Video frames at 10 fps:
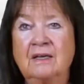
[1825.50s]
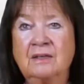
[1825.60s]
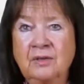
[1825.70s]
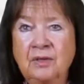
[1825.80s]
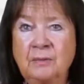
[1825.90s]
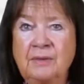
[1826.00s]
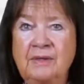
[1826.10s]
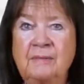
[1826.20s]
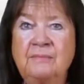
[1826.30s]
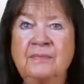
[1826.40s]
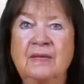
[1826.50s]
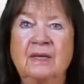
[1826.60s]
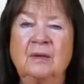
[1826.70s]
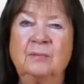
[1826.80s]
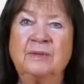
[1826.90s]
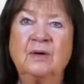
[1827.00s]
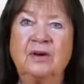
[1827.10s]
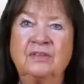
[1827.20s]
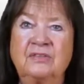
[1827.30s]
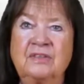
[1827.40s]
Curable
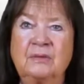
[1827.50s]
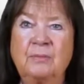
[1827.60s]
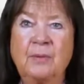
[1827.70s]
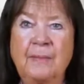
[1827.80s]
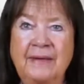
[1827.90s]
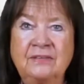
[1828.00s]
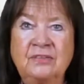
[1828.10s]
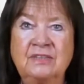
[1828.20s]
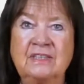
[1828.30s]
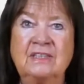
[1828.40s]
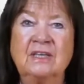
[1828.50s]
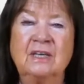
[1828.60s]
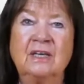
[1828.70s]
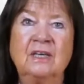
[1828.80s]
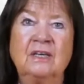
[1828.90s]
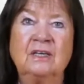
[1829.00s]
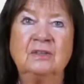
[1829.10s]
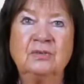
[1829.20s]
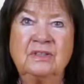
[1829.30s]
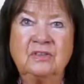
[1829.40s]
because the propensity
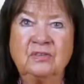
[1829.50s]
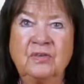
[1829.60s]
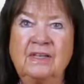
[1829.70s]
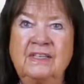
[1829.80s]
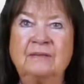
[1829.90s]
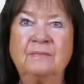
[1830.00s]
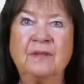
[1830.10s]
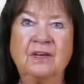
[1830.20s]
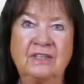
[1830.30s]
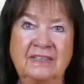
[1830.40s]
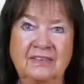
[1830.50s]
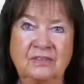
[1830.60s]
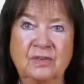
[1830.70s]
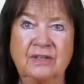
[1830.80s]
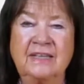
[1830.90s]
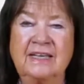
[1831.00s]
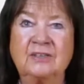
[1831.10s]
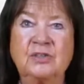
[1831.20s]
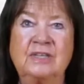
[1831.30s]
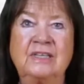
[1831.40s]
to this folly does not
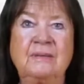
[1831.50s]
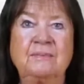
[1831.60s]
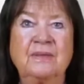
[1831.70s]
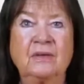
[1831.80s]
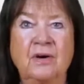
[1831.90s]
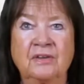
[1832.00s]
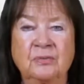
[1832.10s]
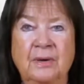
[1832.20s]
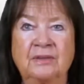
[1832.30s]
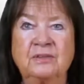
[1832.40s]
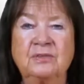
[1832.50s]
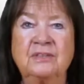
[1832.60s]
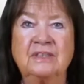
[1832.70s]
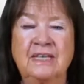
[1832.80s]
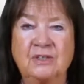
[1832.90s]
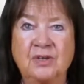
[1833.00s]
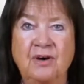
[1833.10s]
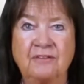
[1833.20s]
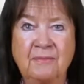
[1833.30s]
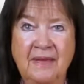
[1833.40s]
actually correspond to the nature
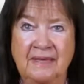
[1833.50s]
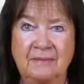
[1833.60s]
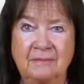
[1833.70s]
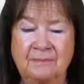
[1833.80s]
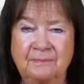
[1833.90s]
of man.